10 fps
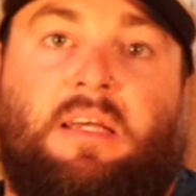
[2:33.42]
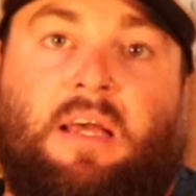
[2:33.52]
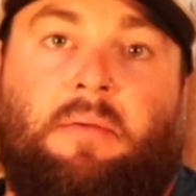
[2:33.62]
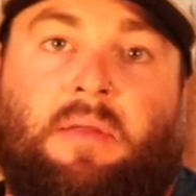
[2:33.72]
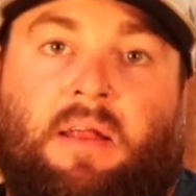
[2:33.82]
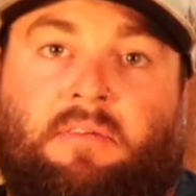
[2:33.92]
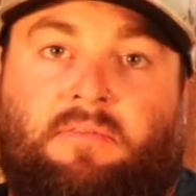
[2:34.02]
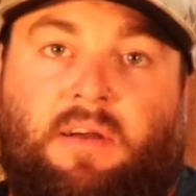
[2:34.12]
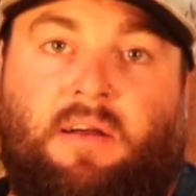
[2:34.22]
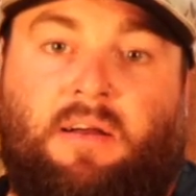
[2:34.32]
amount
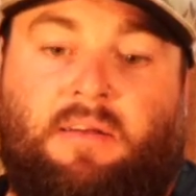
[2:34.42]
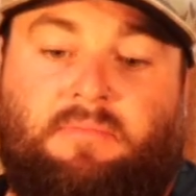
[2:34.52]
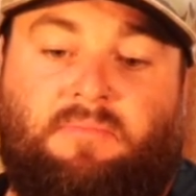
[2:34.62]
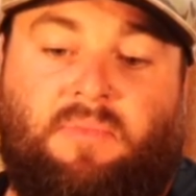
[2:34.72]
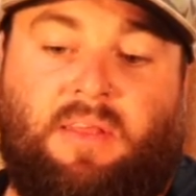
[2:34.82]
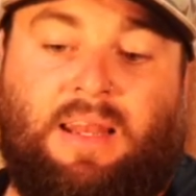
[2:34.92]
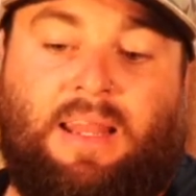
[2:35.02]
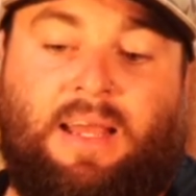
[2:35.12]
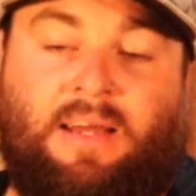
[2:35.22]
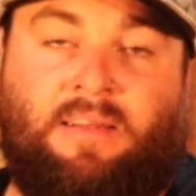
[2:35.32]
of
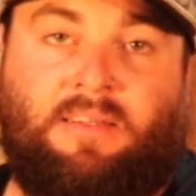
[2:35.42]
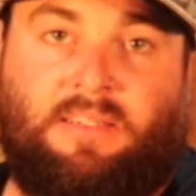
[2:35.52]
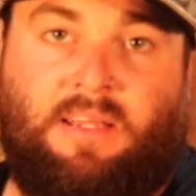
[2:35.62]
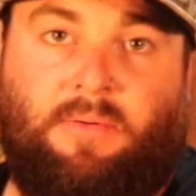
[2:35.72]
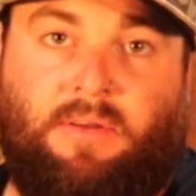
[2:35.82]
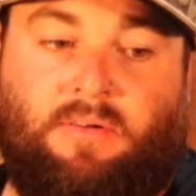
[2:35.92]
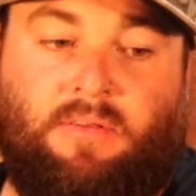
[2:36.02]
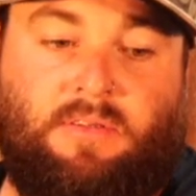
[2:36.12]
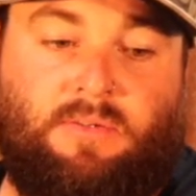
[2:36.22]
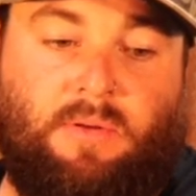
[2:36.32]
loudness going
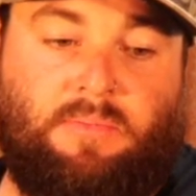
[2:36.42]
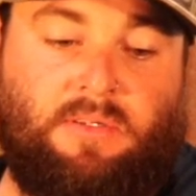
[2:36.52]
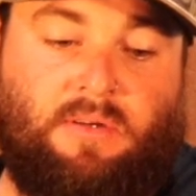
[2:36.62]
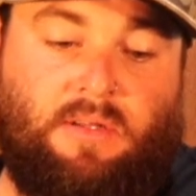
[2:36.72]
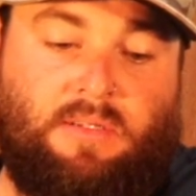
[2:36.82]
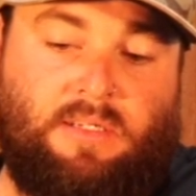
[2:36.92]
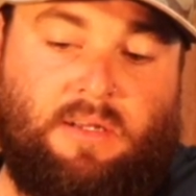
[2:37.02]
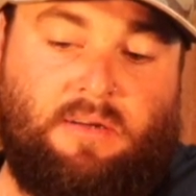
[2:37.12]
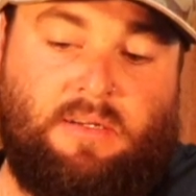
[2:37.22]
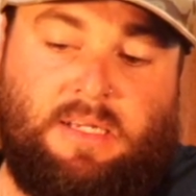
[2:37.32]
on this website.
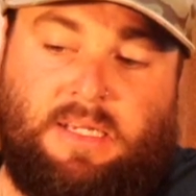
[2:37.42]
So